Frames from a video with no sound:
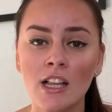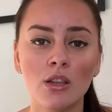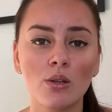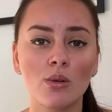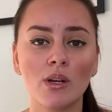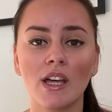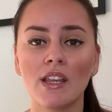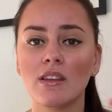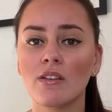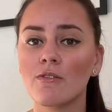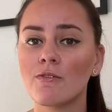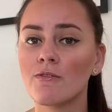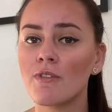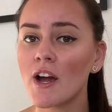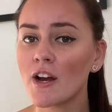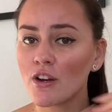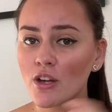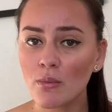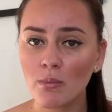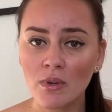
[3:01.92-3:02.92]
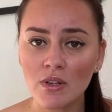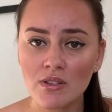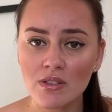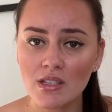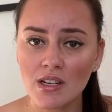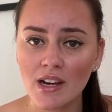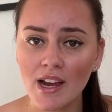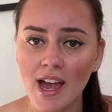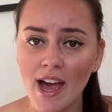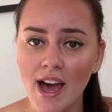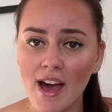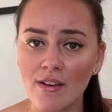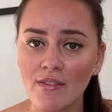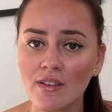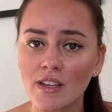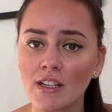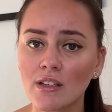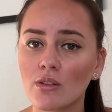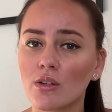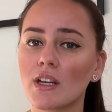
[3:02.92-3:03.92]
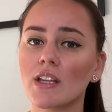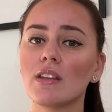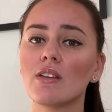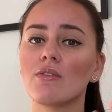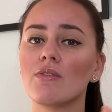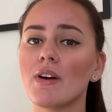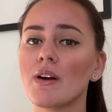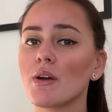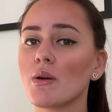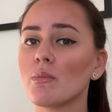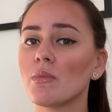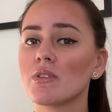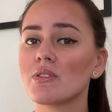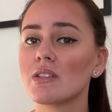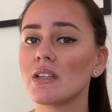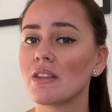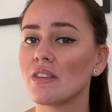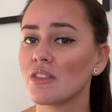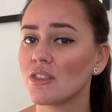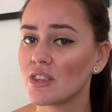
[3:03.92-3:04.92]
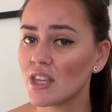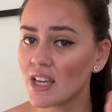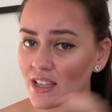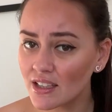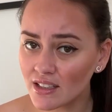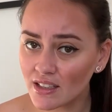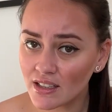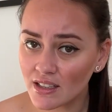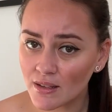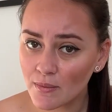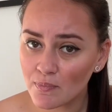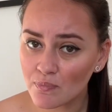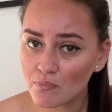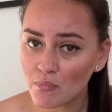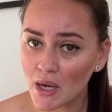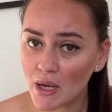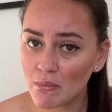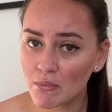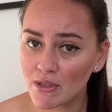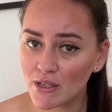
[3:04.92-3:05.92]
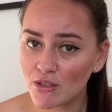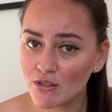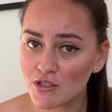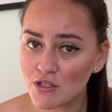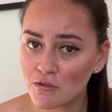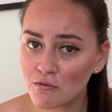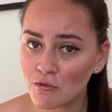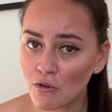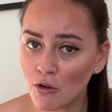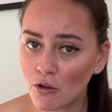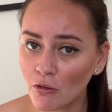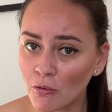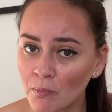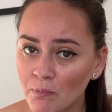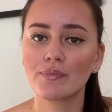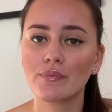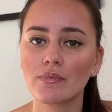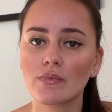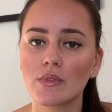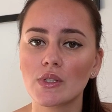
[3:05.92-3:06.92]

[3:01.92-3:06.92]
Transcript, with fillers: look at the variables they're having, look at the variables they think might be useful.